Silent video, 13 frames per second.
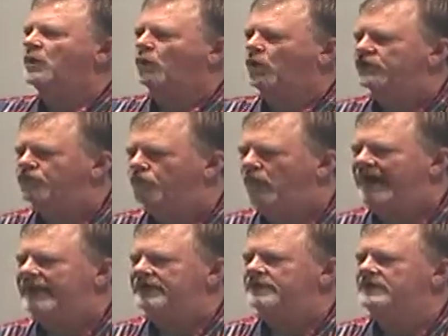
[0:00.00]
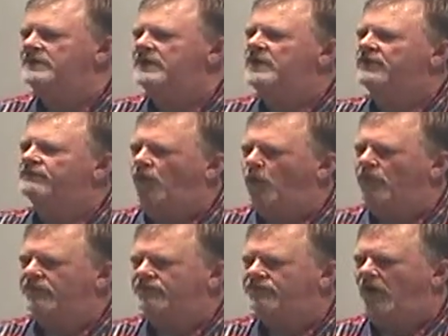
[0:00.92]
was written for
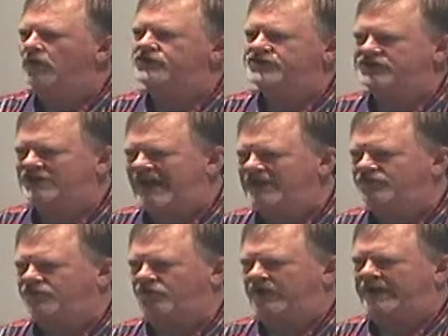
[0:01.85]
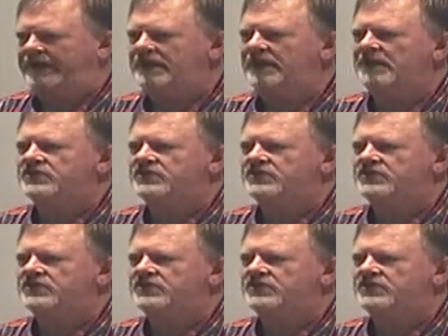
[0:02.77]
the first century